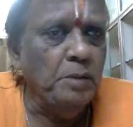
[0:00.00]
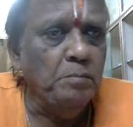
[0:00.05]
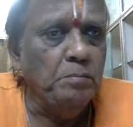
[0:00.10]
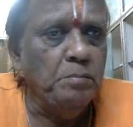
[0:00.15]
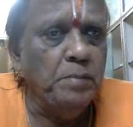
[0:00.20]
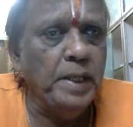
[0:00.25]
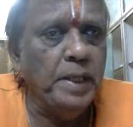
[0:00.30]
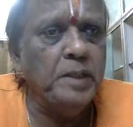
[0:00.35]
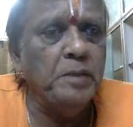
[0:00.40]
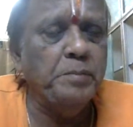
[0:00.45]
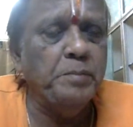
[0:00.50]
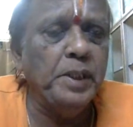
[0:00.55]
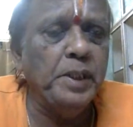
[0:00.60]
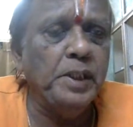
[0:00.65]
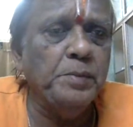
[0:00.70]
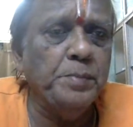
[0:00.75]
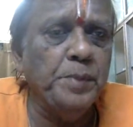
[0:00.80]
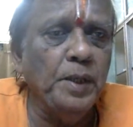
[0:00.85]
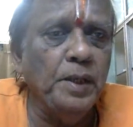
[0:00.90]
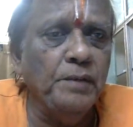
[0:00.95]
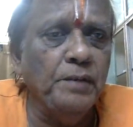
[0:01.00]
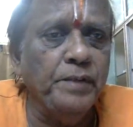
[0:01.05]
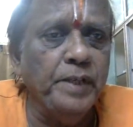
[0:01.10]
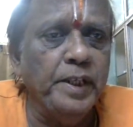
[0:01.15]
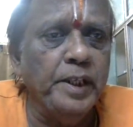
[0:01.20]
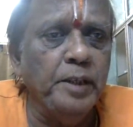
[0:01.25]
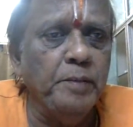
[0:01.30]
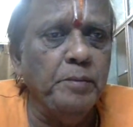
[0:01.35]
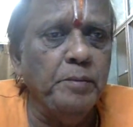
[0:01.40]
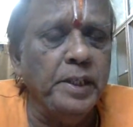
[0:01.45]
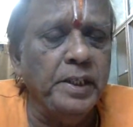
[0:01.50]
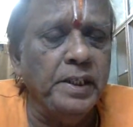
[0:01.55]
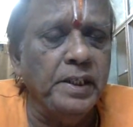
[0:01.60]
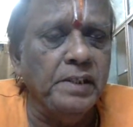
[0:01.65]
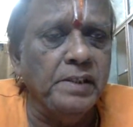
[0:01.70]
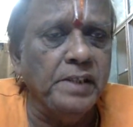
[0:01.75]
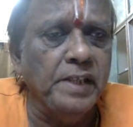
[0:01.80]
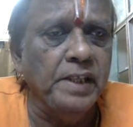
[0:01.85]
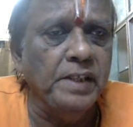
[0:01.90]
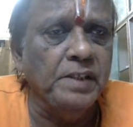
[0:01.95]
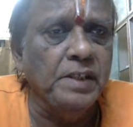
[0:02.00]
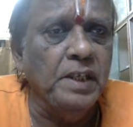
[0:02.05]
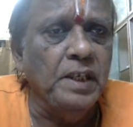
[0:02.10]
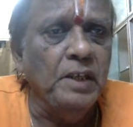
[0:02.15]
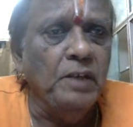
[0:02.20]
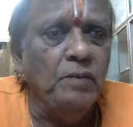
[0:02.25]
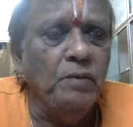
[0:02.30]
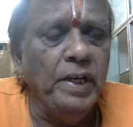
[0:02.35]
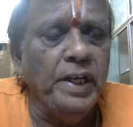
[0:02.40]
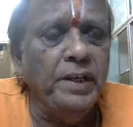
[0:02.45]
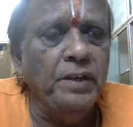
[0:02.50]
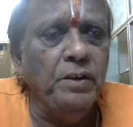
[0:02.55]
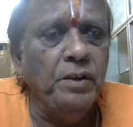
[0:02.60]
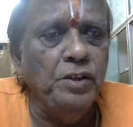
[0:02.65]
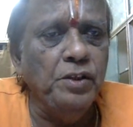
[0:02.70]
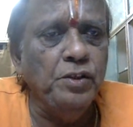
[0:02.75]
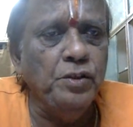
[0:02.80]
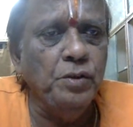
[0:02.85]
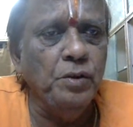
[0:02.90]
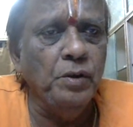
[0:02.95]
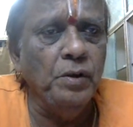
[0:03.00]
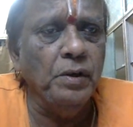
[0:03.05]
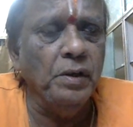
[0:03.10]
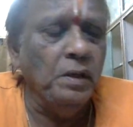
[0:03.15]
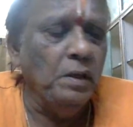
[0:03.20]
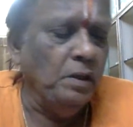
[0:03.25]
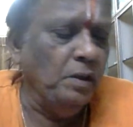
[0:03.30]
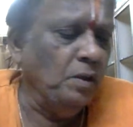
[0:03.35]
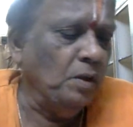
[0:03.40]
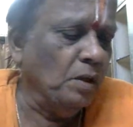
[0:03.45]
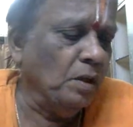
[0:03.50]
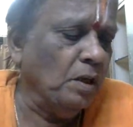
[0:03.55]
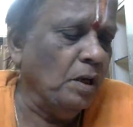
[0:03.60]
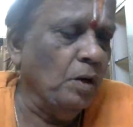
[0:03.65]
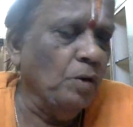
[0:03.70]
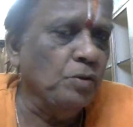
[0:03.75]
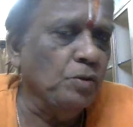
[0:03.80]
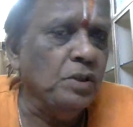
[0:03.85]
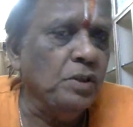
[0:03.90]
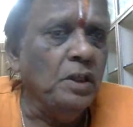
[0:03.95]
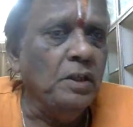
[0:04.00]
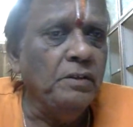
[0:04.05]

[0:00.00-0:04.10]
But the principle of indemnity says when you insure your house,